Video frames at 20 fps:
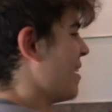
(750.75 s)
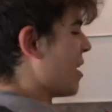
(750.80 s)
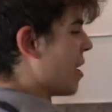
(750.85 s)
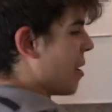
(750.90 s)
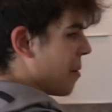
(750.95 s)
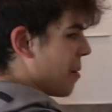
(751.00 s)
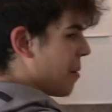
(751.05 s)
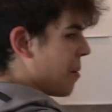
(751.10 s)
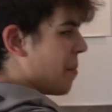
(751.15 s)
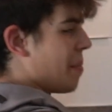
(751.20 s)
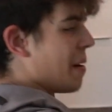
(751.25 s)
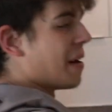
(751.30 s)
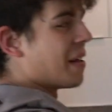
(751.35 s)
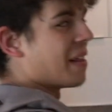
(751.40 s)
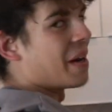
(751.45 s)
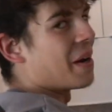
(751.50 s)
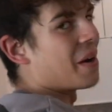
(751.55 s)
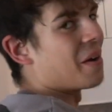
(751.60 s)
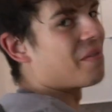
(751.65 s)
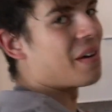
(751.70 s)
Her
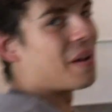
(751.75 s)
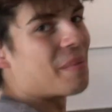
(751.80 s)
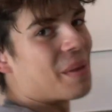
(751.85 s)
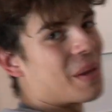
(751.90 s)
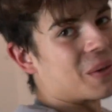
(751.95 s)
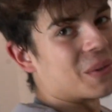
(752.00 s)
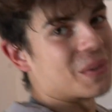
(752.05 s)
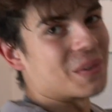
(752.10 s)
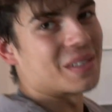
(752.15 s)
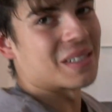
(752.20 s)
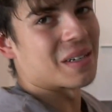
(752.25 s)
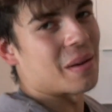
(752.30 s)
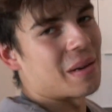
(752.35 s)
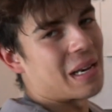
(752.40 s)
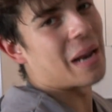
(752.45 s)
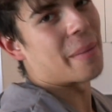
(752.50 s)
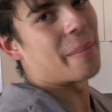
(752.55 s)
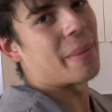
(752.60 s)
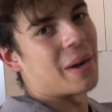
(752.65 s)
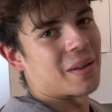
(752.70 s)
family owns,
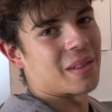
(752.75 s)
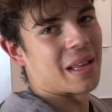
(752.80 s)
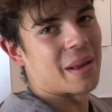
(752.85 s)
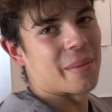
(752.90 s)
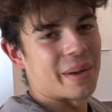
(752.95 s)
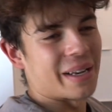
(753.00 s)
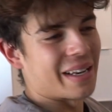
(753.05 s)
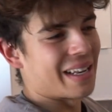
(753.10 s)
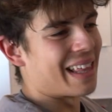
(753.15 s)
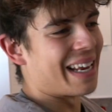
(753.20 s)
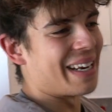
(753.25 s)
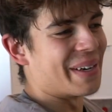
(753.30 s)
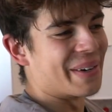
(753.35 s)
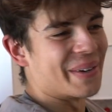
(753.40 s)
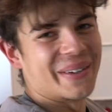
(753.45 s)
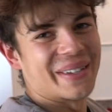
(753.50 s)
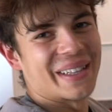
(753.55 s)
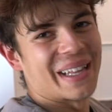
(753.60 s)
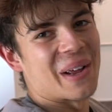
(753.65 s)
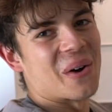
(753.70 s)
not apparently, I mean, they
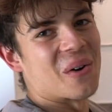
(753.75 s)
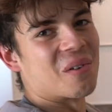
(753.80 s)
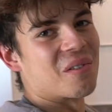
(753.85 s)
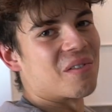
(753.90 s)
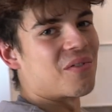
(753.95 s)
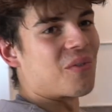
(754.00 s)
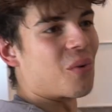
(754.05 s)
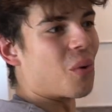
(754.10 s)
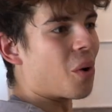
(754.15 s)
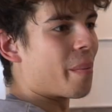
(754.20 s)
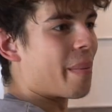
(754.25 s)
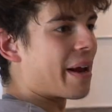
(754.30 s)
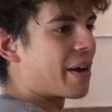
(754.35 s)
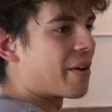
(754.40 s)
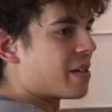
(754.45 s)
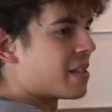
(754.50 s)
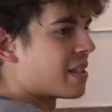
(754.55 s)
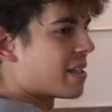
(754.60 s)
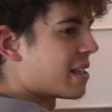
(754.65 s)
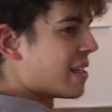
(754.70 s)
do. They own 4
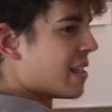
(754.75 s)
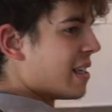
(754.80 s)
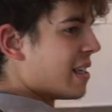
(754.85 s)
bakeries?